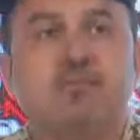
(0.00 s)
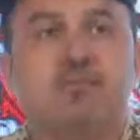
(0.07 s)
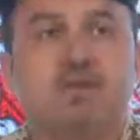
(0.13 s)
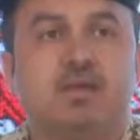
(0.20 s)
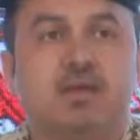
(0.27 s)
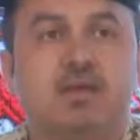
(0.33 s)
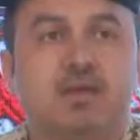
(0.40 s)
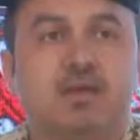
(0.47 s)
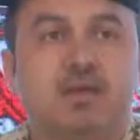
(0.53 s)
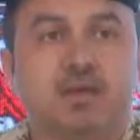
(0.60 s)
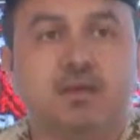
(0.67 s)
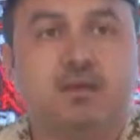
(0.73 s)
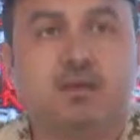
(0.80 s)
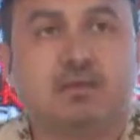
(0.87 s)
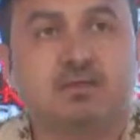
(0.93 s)

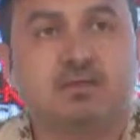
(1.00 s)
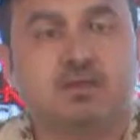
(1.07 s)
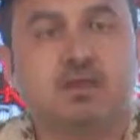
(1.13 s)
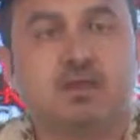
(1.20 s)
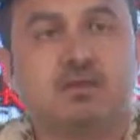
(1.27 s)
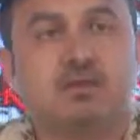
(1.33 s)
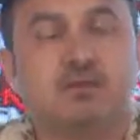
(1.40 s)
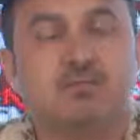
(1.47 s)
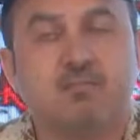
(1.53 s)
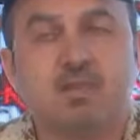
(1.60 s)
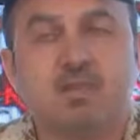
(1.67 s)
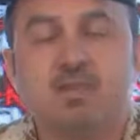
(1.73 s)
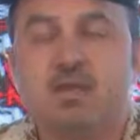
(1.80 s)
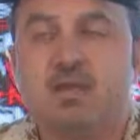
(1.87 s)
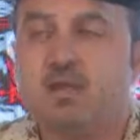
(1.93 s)
efficient
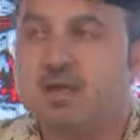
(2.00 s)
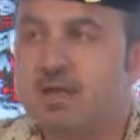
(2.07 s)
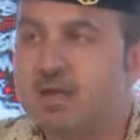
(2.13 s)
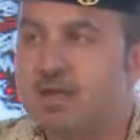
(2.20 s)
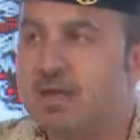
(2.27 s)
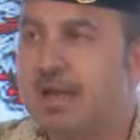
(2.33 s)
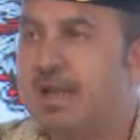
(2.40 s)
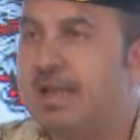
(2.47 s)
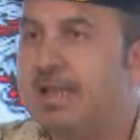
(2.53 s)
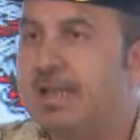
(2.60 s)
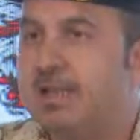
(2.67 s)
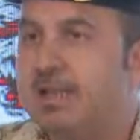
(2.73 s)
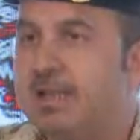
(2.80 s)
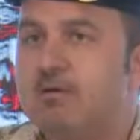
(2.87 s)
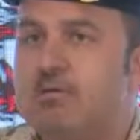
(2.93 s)
because they were
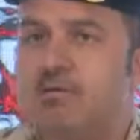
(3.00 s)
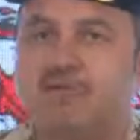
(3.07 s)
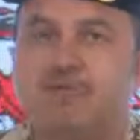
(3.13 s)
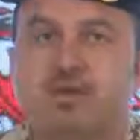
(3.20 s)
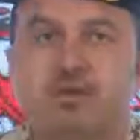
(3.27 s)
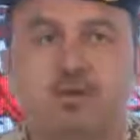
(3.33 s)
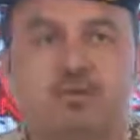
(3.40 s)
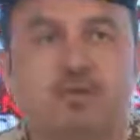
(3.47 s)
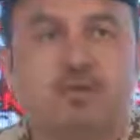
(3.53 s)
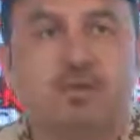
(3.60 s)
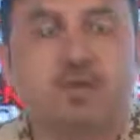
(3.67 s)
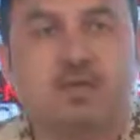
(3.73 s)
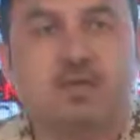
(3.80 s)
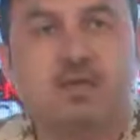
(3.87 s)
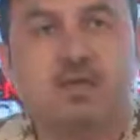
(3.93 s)
following
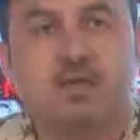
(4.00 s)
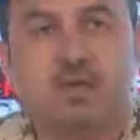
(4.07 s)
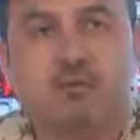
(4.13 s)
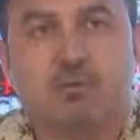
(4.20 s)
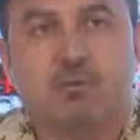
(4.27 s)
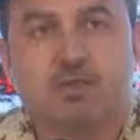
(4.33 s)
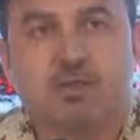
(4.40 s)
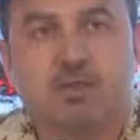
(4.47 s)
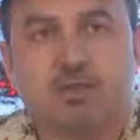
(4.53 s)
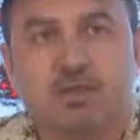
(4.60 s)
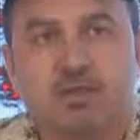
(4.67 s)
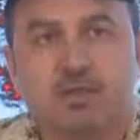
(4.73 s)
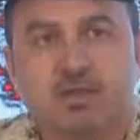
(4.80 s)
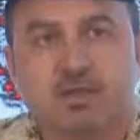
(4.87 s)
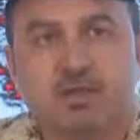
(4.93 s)
the
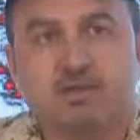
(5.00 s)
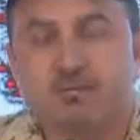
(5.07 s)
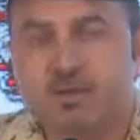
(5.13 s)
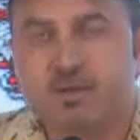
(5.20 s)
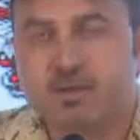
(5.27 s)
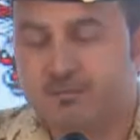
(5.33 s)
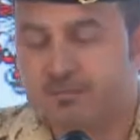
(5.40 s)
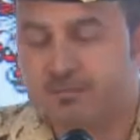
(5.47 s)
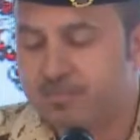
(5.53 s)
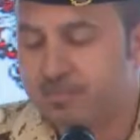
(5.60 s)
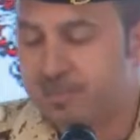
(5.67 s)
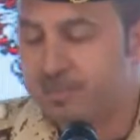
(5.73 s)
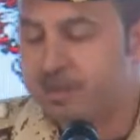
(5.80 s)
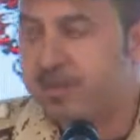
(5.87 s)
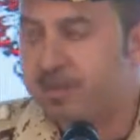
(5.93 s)

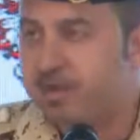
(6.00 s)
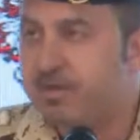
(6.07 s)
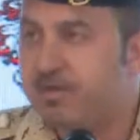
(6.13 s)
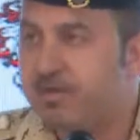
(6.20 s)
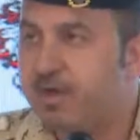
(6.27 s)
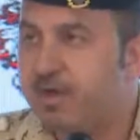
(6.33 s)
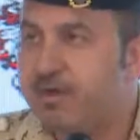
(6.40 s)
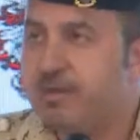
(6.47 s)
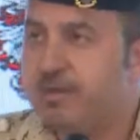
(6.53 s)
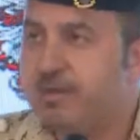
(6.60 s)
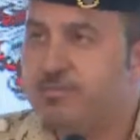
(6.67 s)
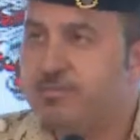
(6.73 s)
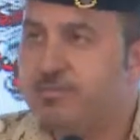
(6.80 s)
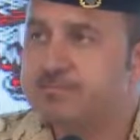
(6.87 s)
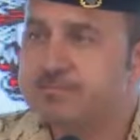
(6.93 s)
recommendations of
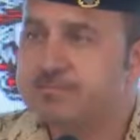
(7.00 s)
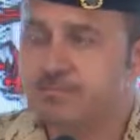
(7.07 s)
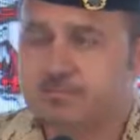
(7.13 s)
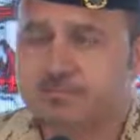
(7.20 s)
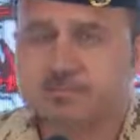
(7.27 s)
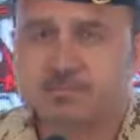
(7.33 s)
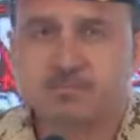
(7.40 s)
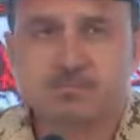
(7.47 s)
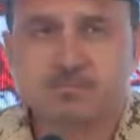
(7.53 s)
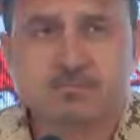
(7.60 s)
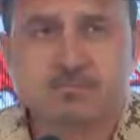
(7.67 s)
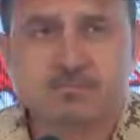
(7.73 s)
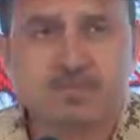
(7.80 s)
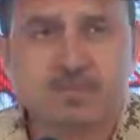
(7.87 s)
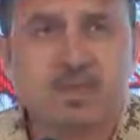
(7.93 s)
their
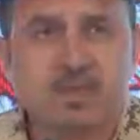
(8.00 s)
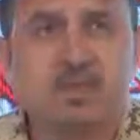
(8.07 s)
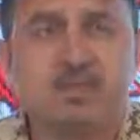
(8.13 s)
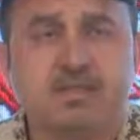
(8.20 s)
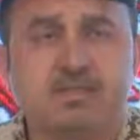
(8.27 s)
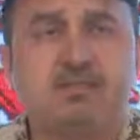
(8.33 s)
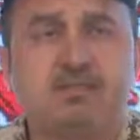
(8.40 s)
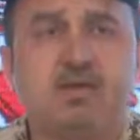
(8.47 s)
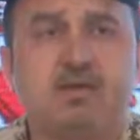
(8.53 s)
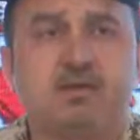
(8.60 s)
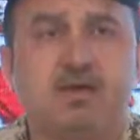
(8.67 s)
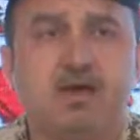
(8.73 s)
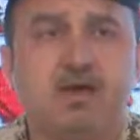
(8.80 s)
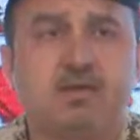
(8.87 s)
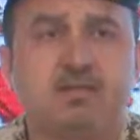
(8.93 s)
task force.
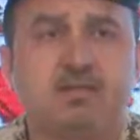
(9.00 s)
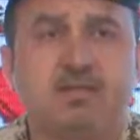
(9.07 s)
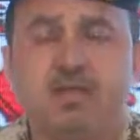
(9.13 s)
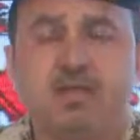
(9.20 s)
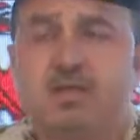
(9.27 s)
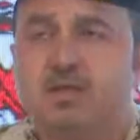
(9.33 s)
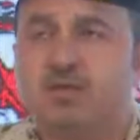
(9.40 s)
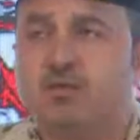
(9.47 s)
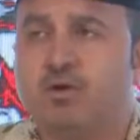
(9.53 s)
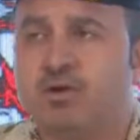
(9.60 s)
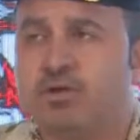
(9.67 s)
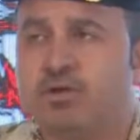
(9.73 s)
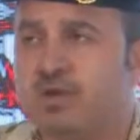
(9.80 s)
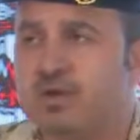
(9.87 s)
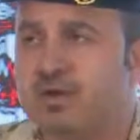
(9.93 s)
Secondly,
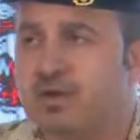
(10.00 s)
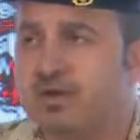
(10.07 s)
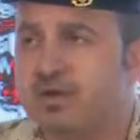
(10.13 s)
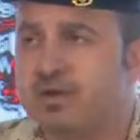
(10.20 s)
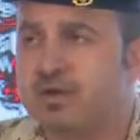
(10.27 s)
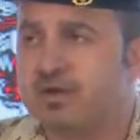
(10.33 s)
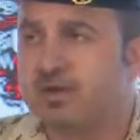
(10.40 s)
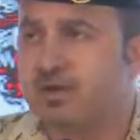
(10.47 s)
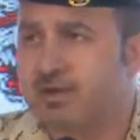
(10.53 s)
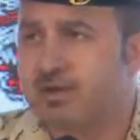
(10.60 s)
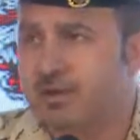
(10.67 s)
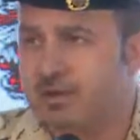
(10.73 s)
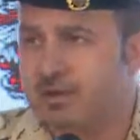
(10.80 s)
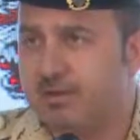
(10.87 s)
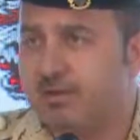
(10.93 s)
we have
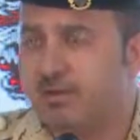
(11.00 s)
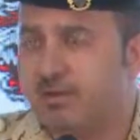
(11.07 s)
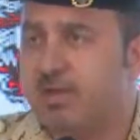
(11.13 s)
given